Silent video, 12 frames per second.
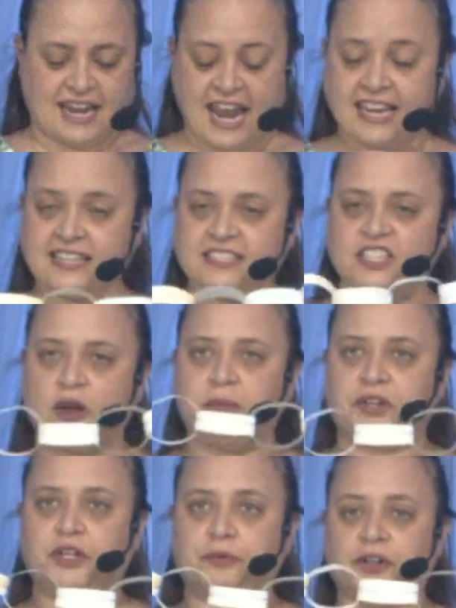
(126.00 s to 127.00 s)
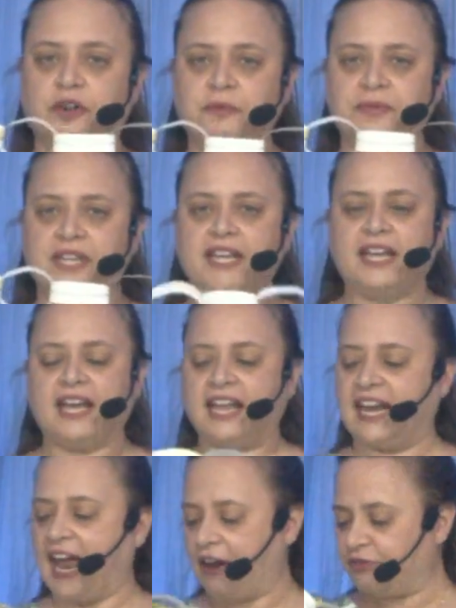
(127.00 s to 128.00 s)
hang this up in your room. And
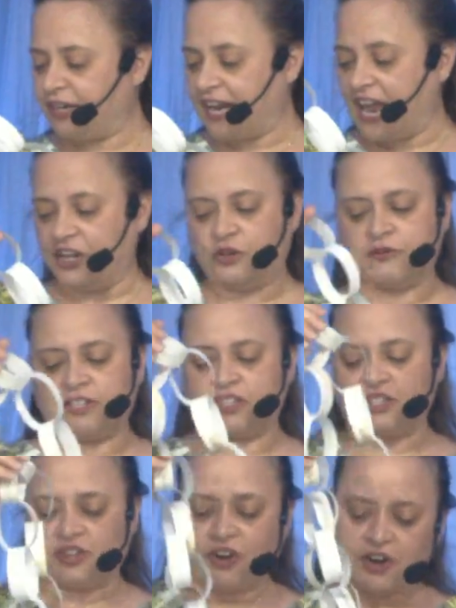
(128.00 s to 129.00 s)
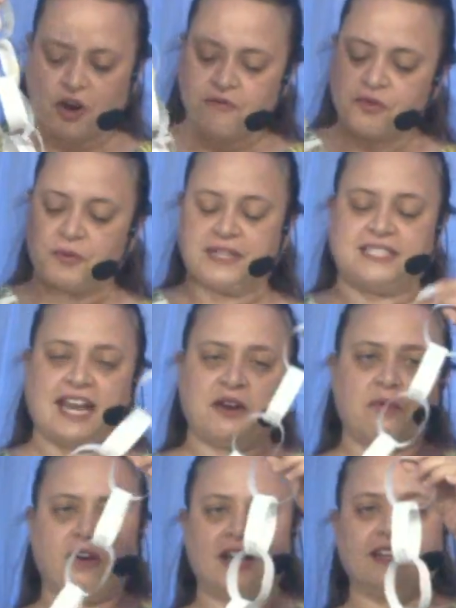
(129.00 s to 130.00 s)
every day you can start over with day
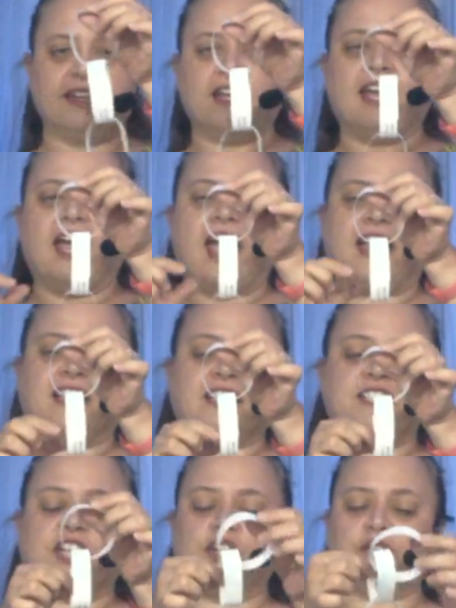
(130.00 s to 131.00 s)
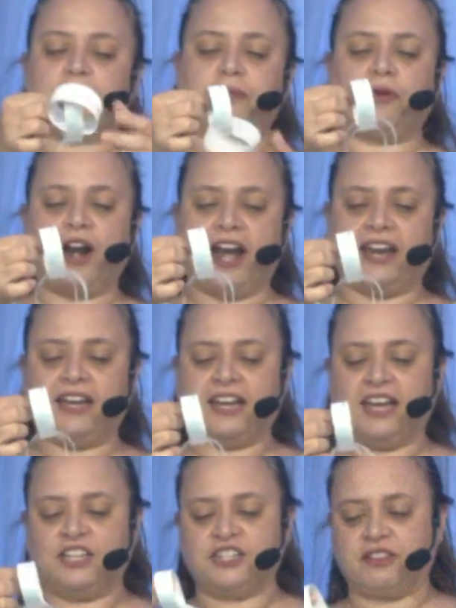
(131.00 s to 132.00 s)
one and continue to pray
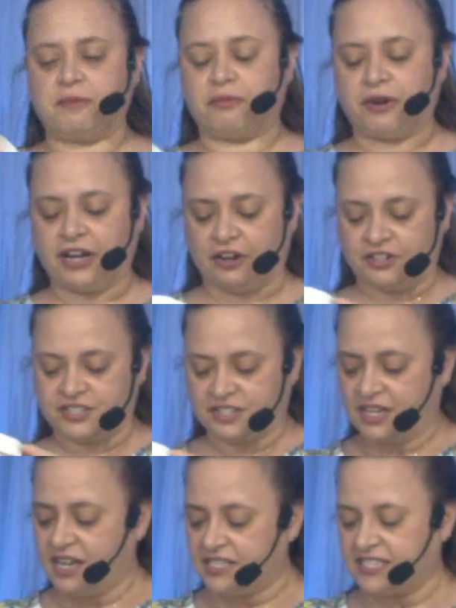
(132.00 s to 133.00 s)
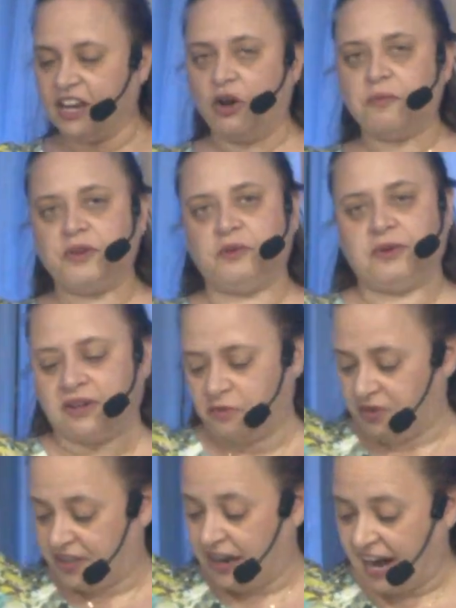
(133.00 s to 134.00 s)
each of the prayers to help you
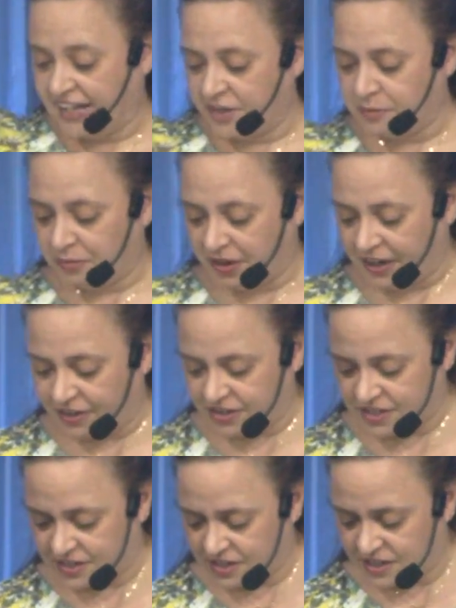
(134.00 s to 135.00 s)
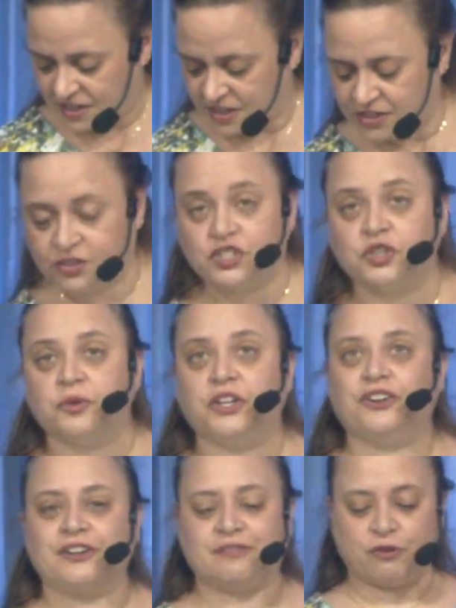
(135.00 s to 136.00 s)
with, guided prayers to do in
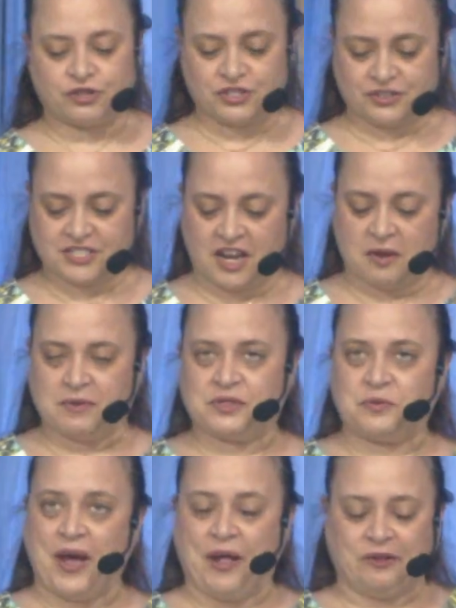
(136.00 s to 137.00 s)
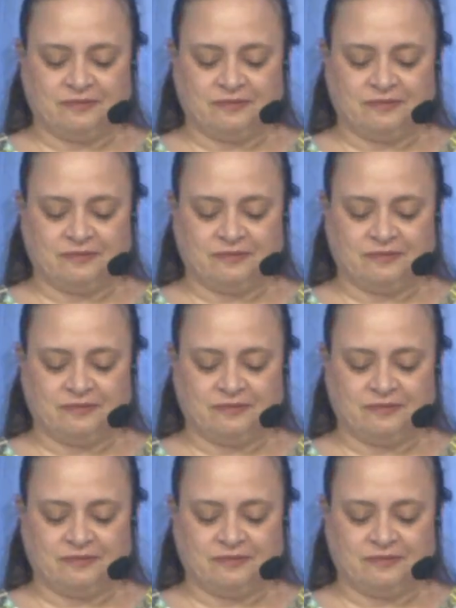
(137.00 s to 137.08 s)
your devotional time as well.